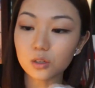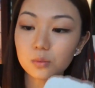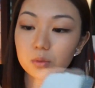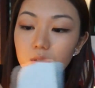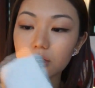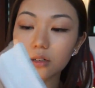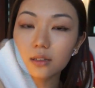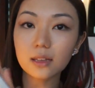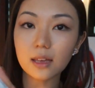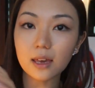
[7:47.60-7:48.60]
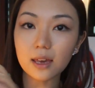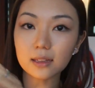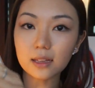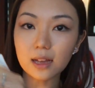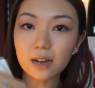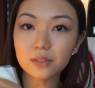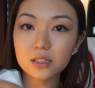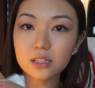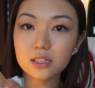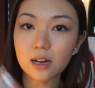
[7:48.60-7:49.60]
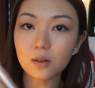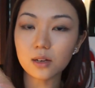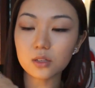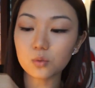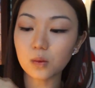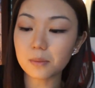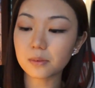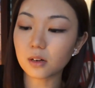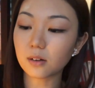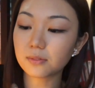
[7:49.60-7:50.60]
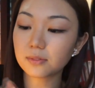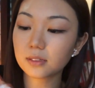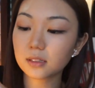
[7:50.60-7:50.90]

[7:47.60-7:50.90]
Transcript: So you put it on there, and then after the shower, you wipe it off.